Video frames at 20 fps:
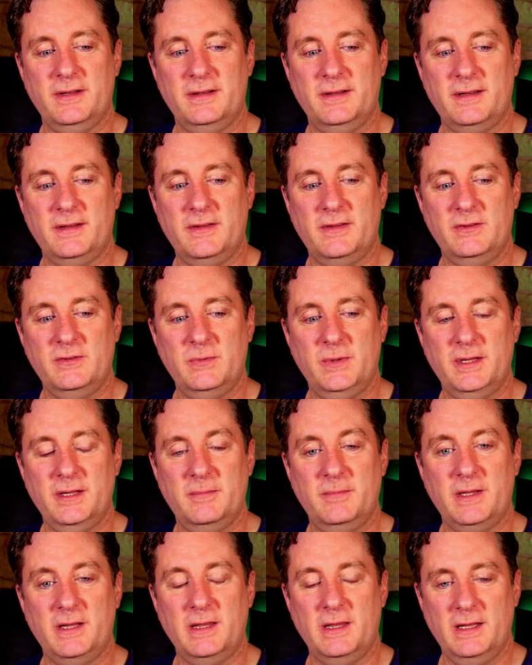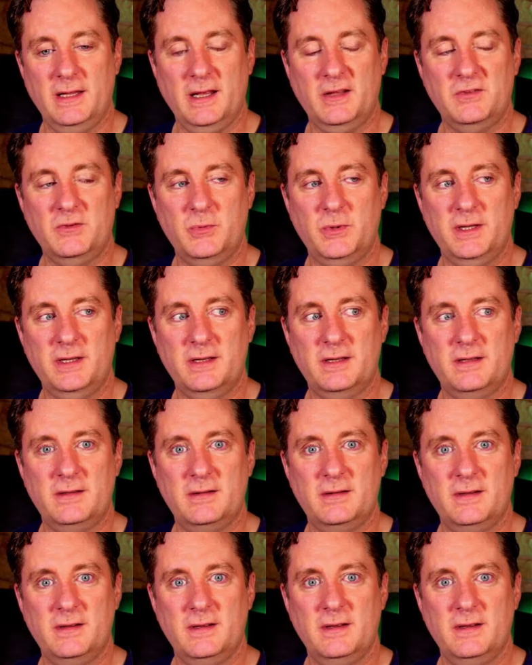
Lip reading: Not this weekend, but next weekend.